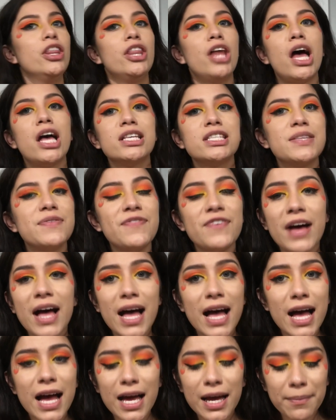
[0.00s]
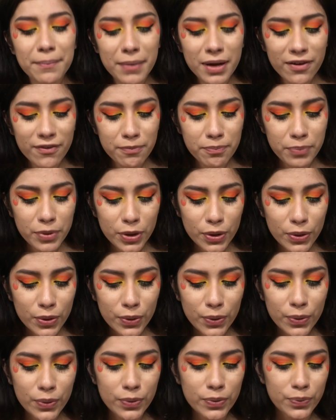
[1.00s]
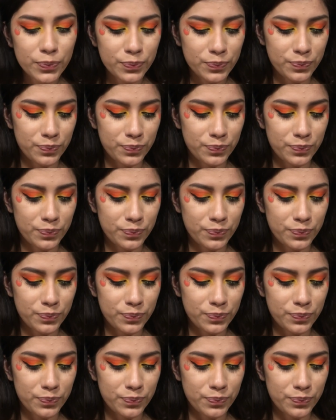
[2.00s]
That's fine, my boo.